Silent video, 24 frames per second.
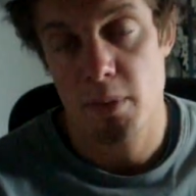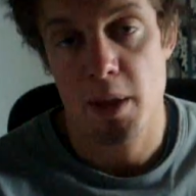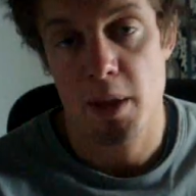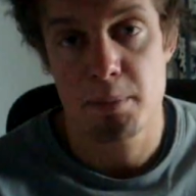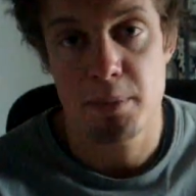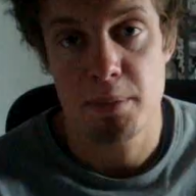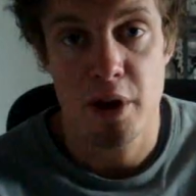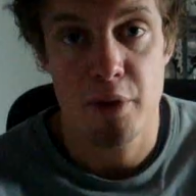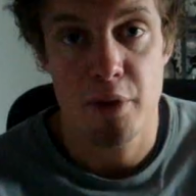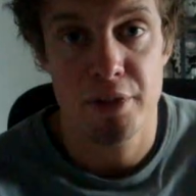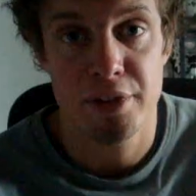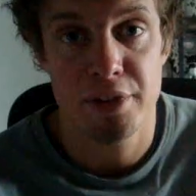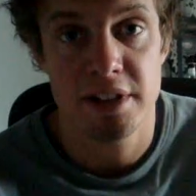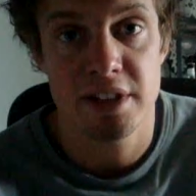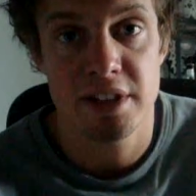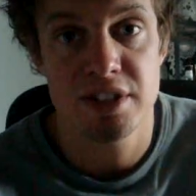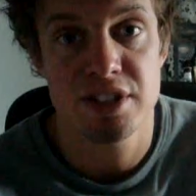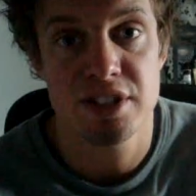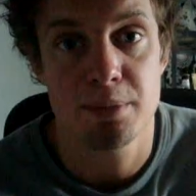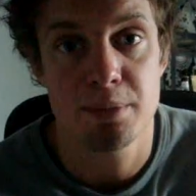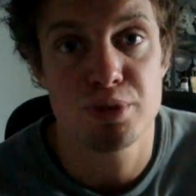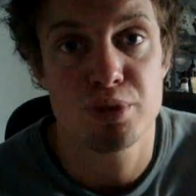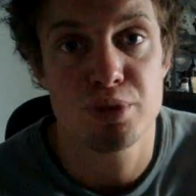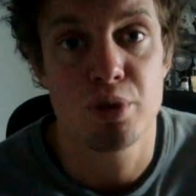Apparently,
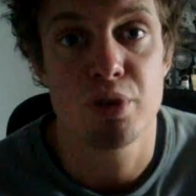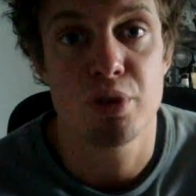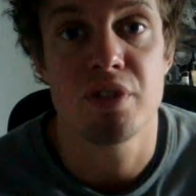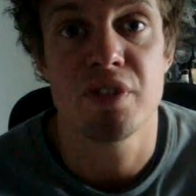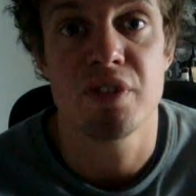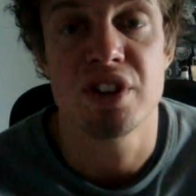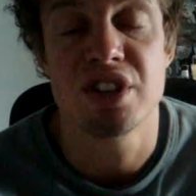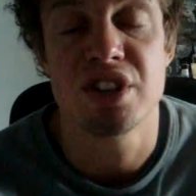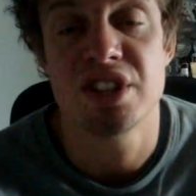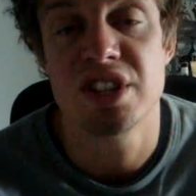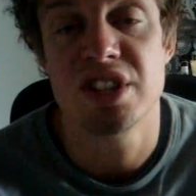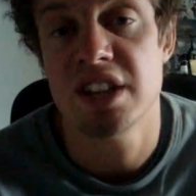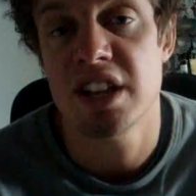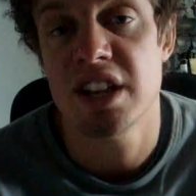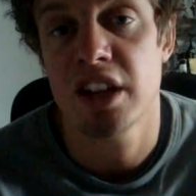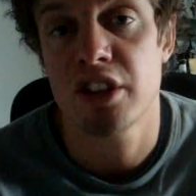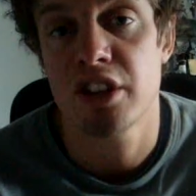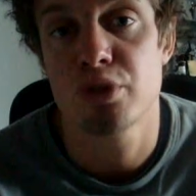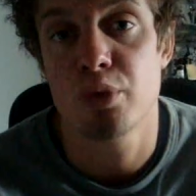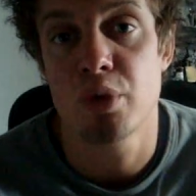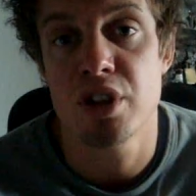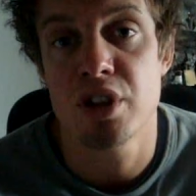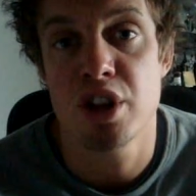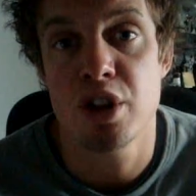some sort of a
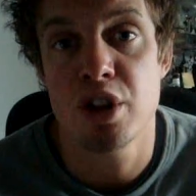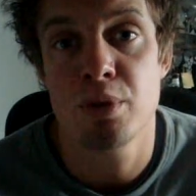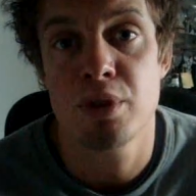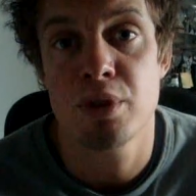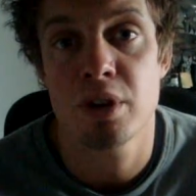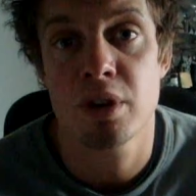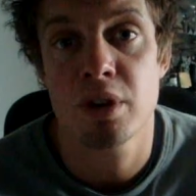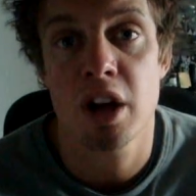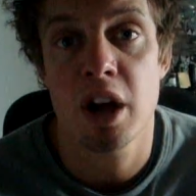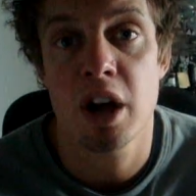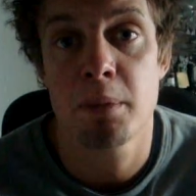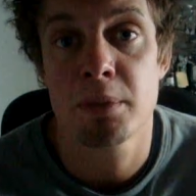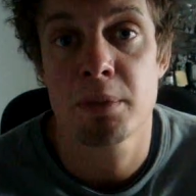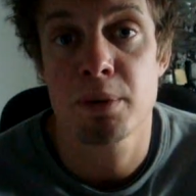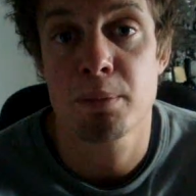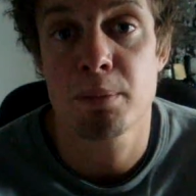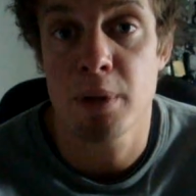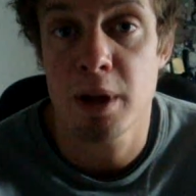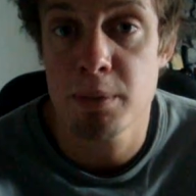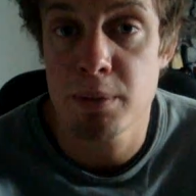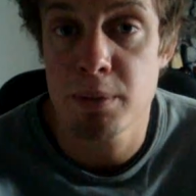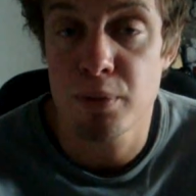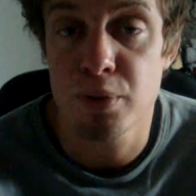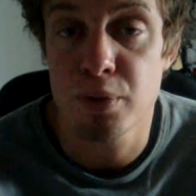DX reunion coming,
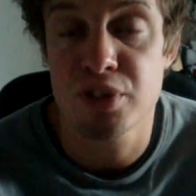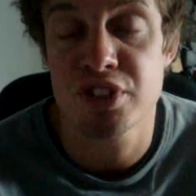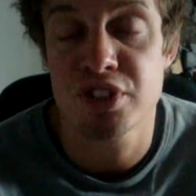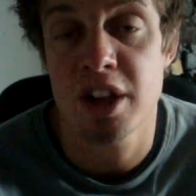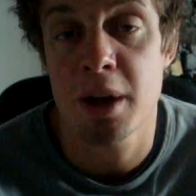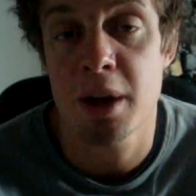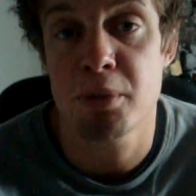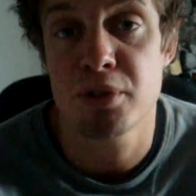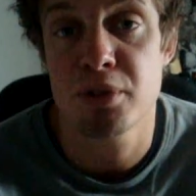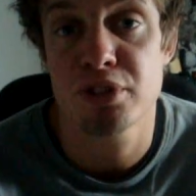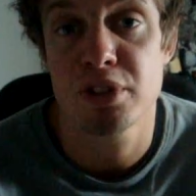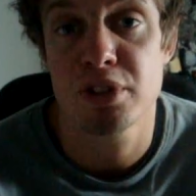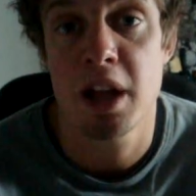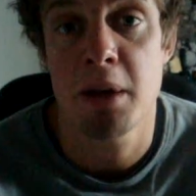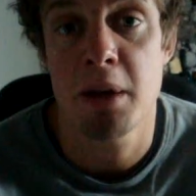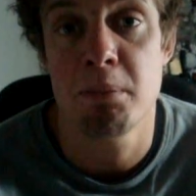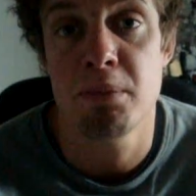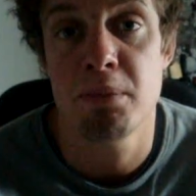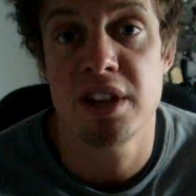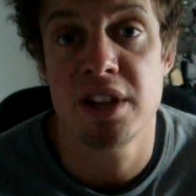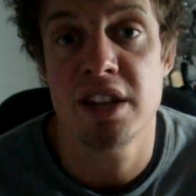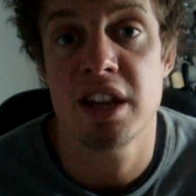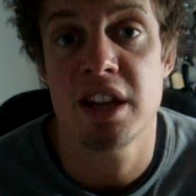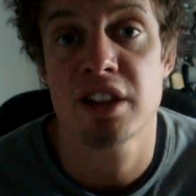maybe for
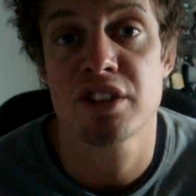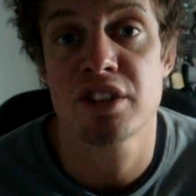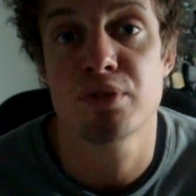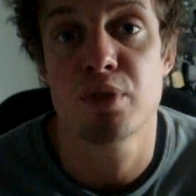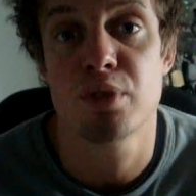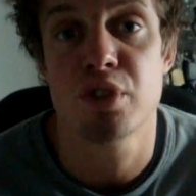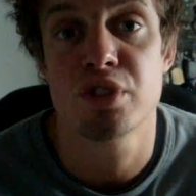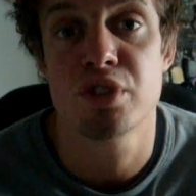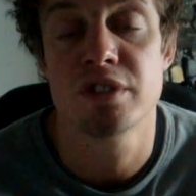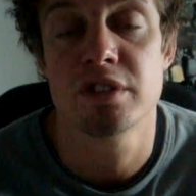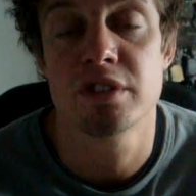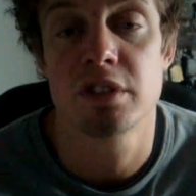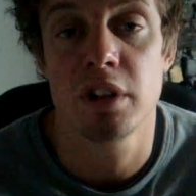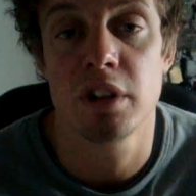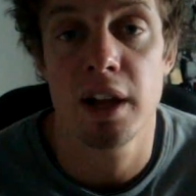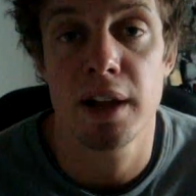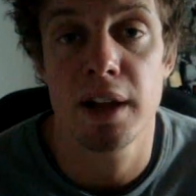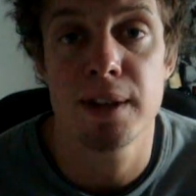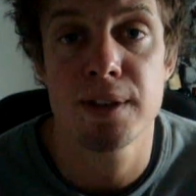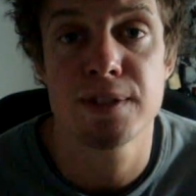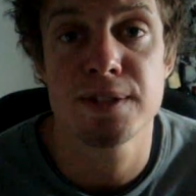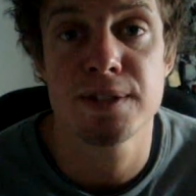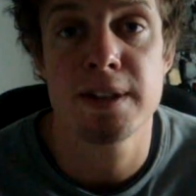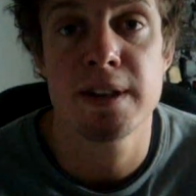SummerSlam, DX versus
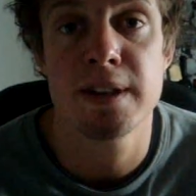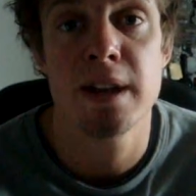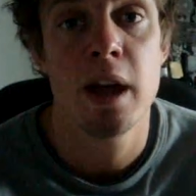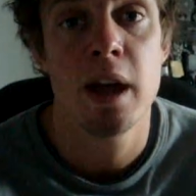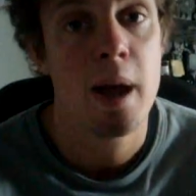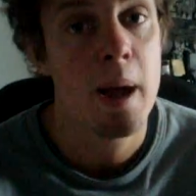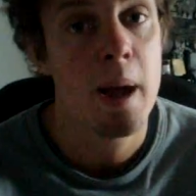Legacy.